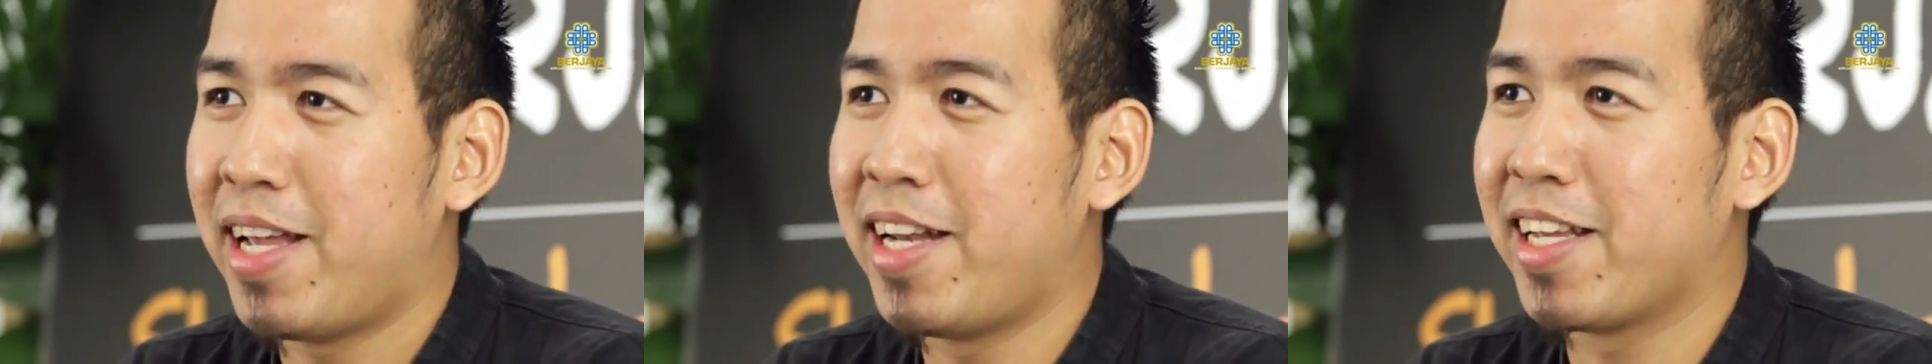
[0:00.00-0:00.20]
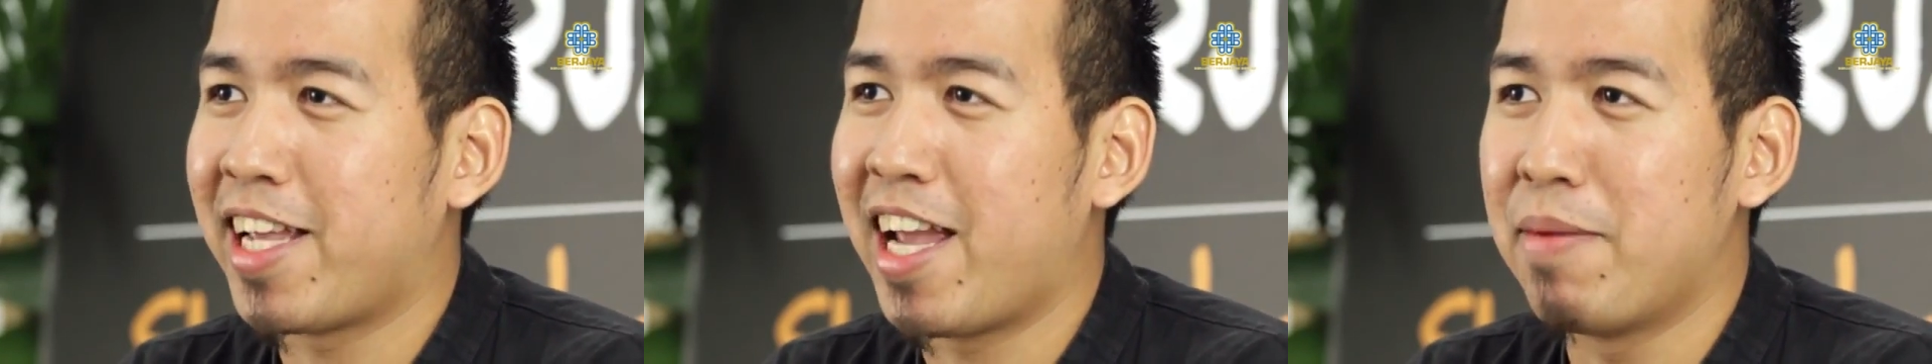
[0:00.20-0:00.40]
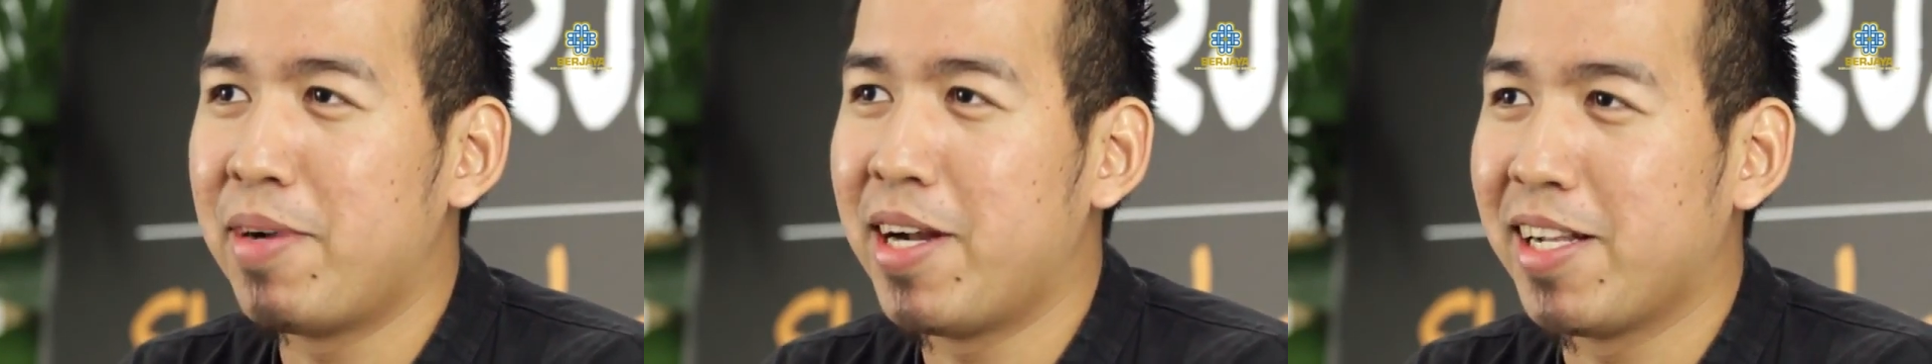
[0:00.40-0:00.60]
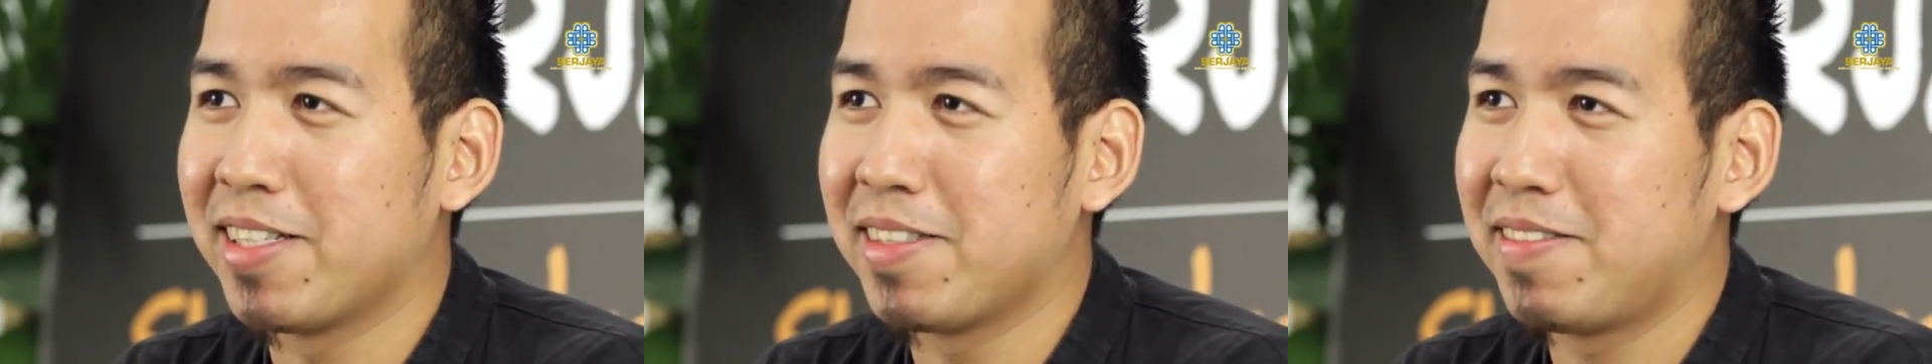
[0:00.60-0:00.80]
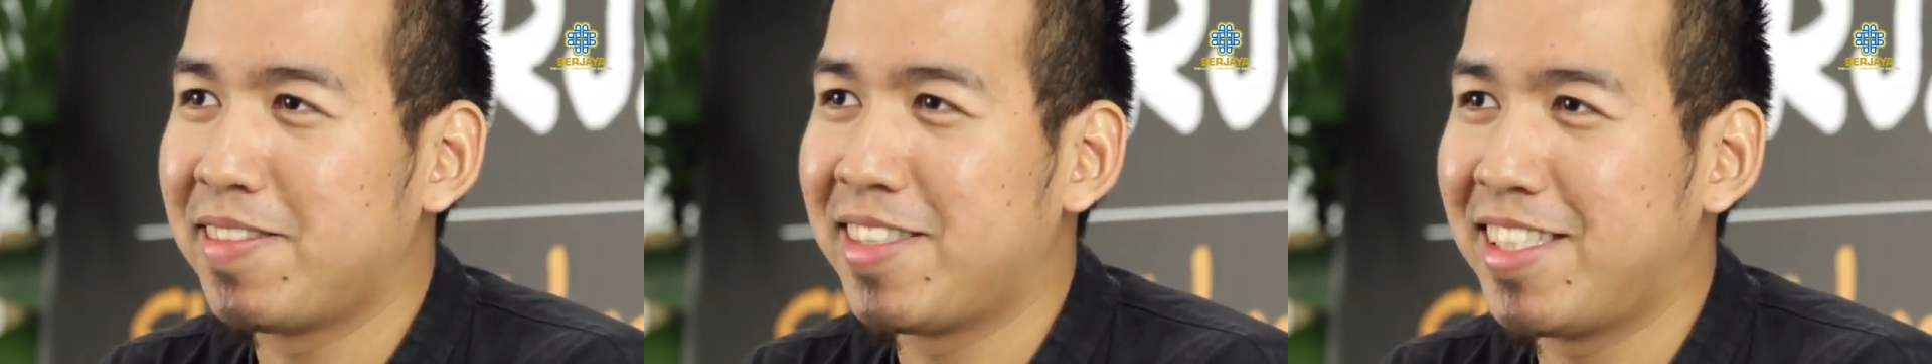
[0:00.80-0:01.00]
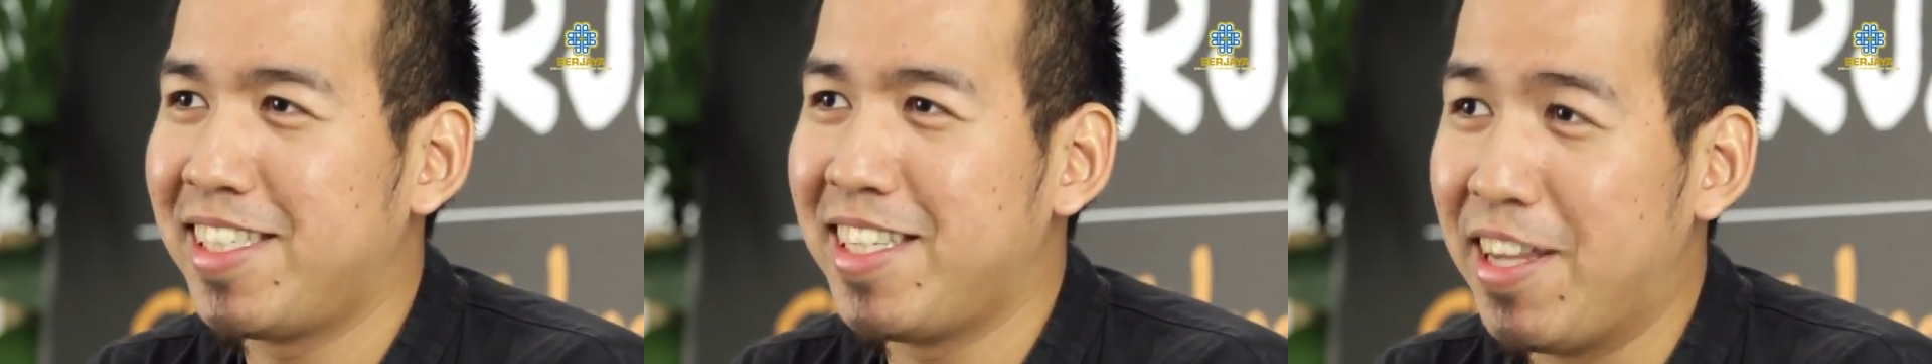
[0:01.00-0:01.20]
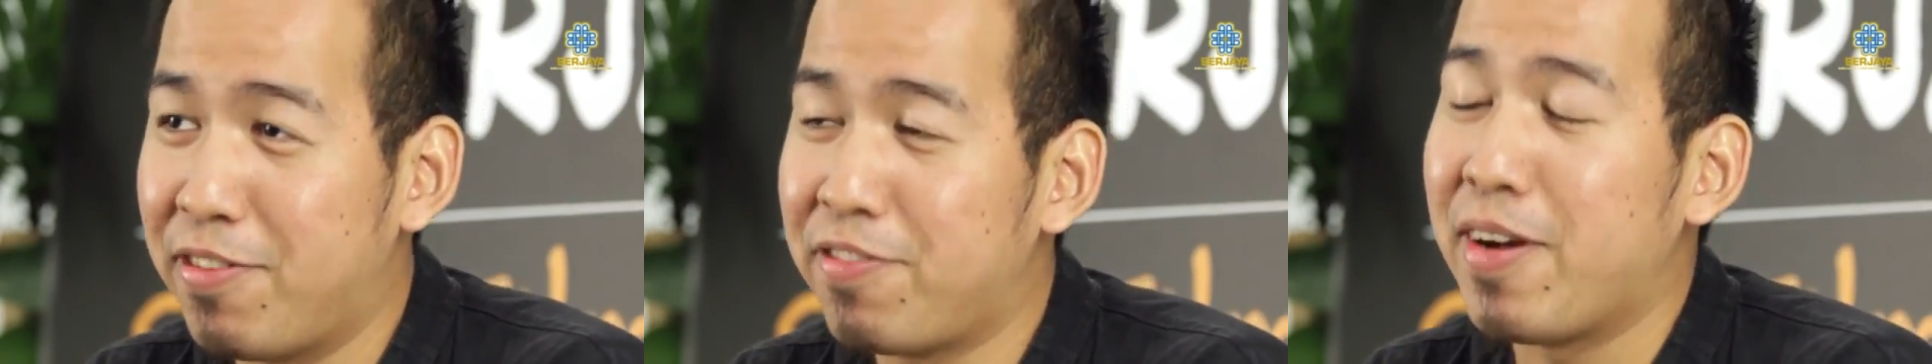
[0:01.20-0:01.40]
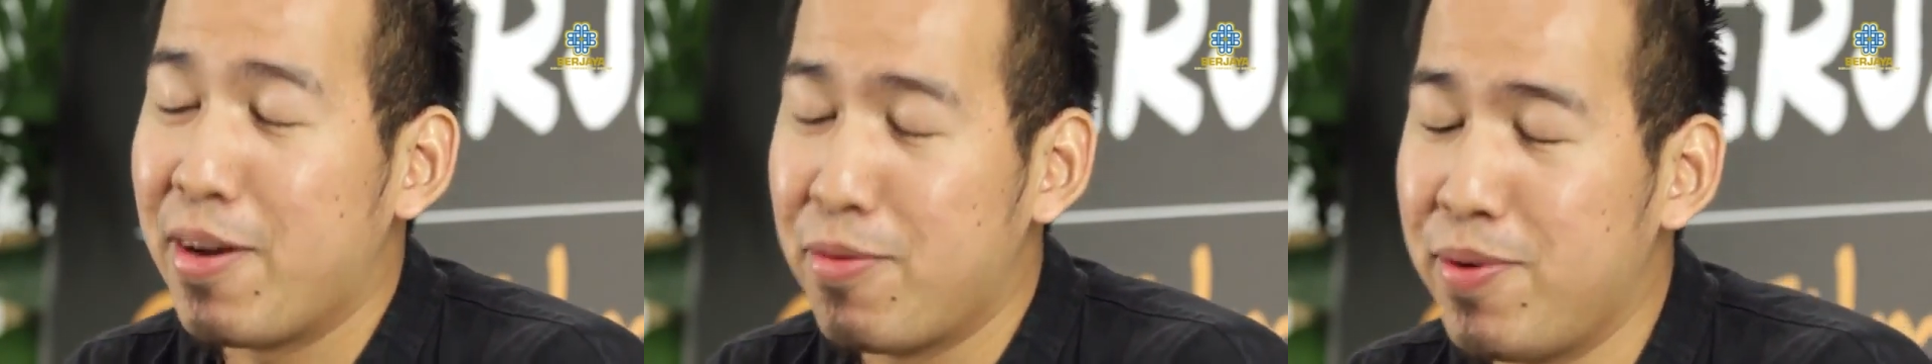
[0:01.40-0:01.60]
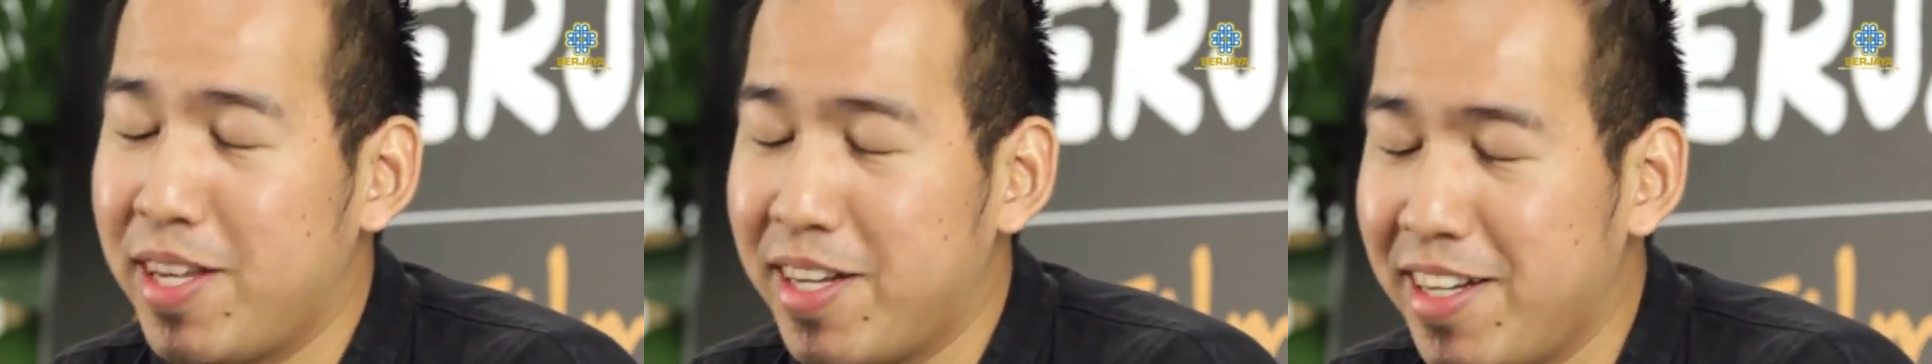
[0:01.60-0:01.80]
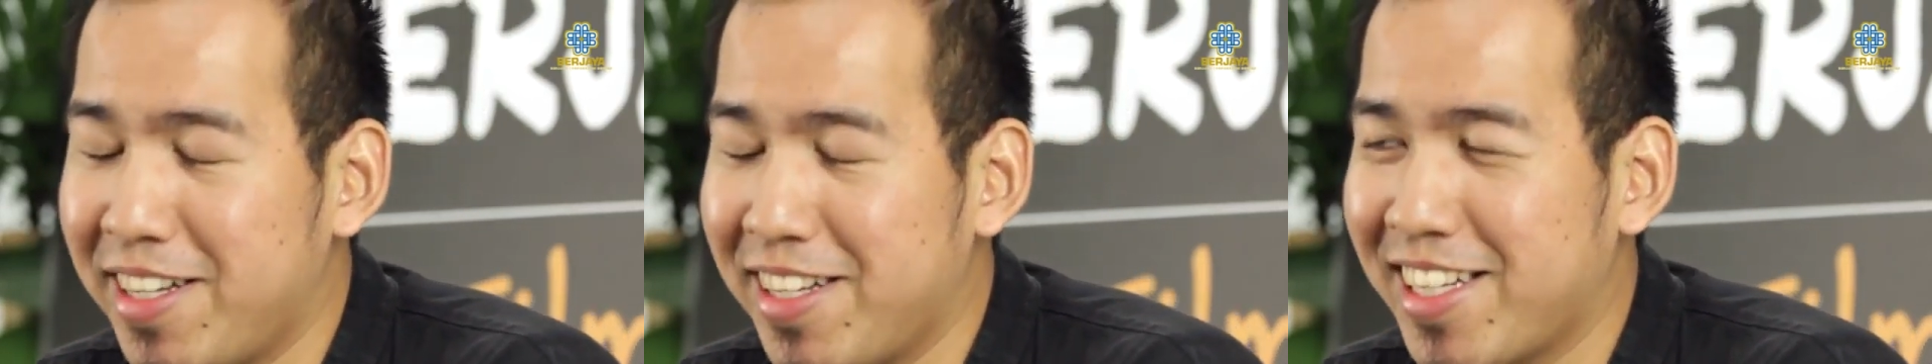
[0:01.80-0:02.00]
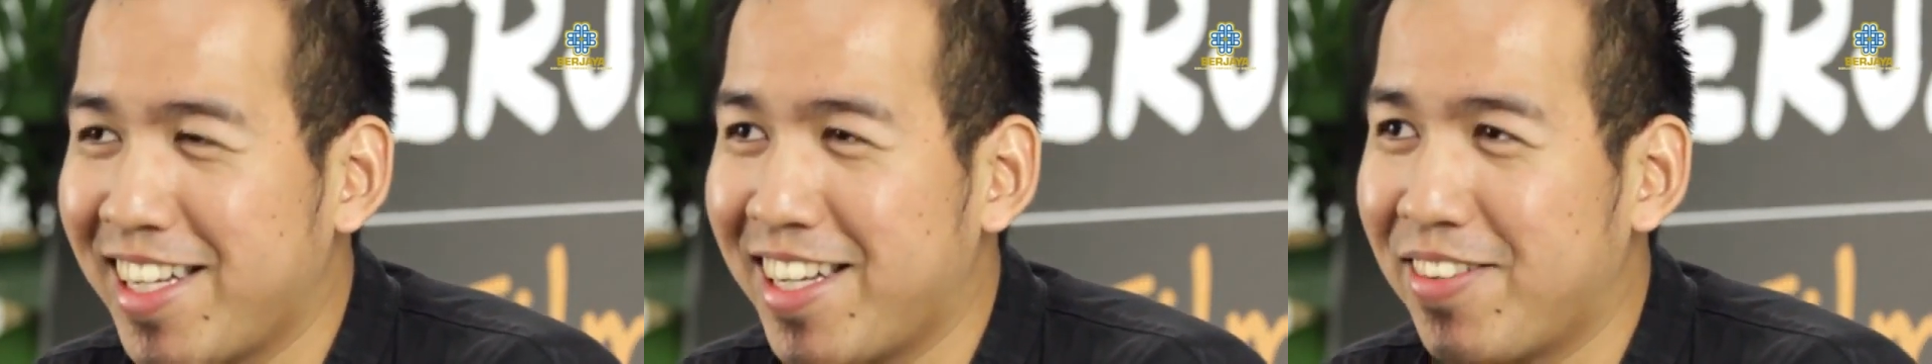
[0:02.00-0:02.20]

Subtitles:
And the camera, if I win,